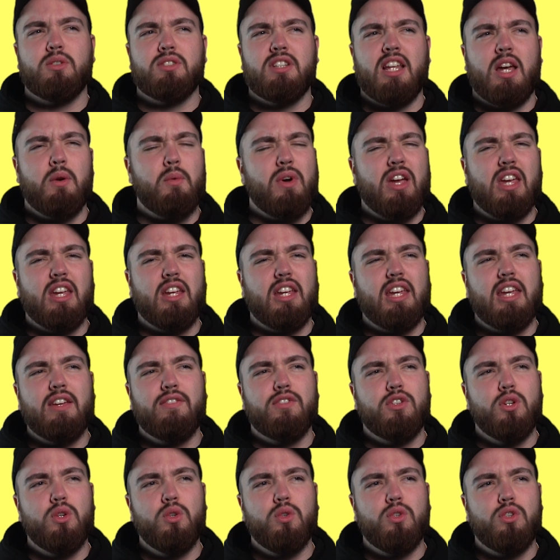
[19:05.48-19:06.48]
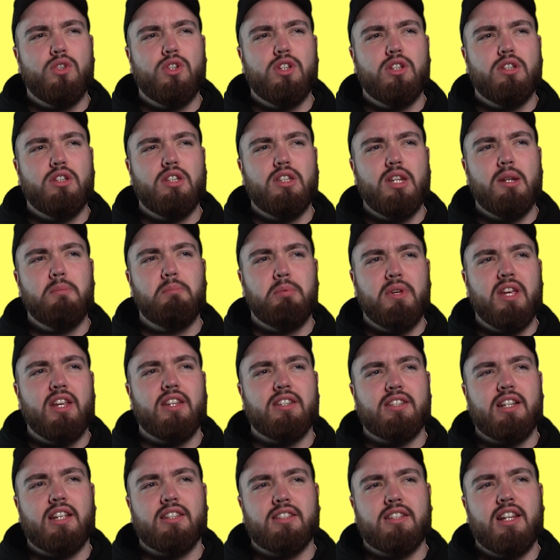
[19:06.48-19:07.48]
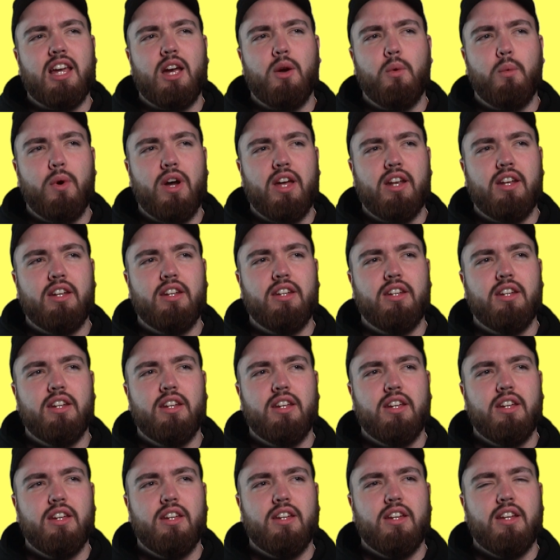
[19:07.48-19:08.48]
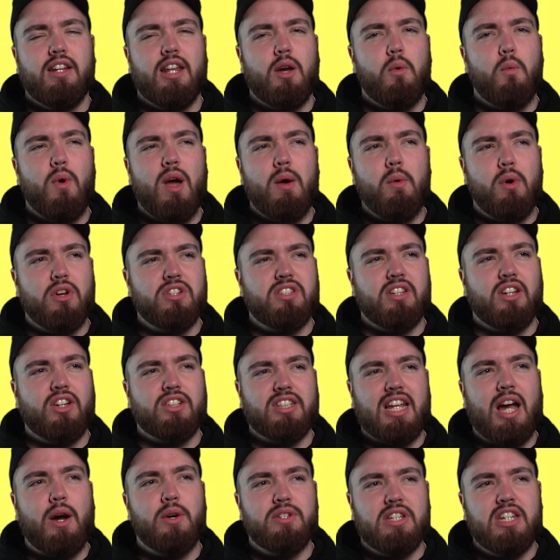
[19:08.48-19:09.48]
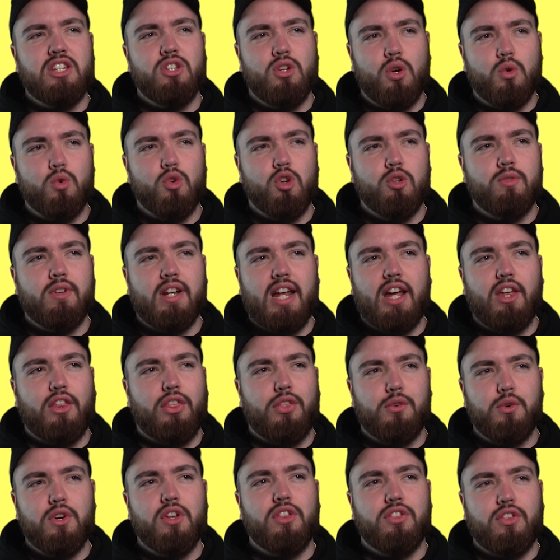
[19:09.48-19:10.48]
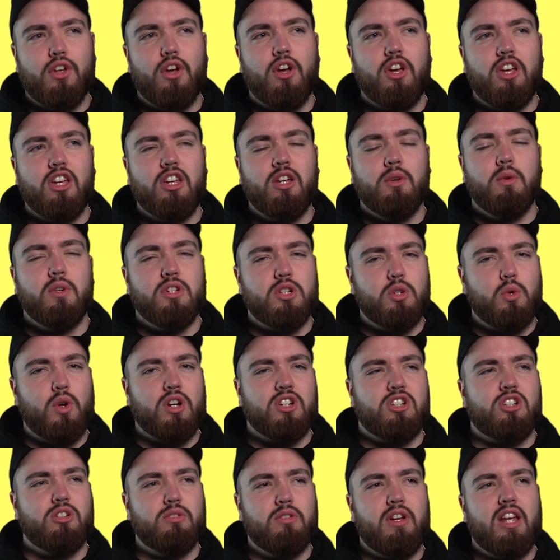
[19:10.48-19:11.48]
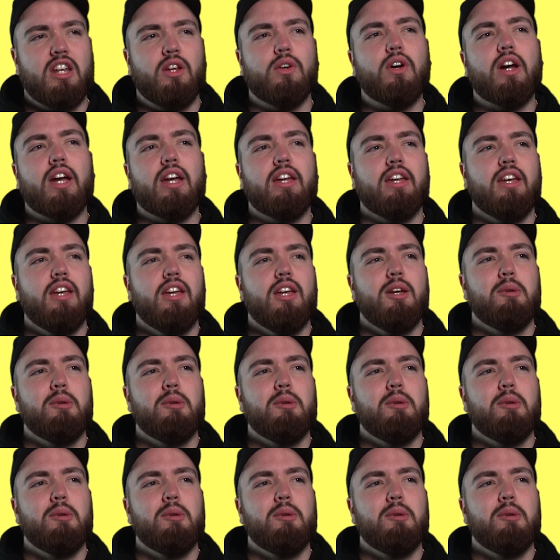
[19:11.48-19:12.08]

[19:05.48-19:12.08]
was like, "Wait, if you did bits last night, when?" Like, when was it? Because I was in your room at like 3.30, which is questionable anyway.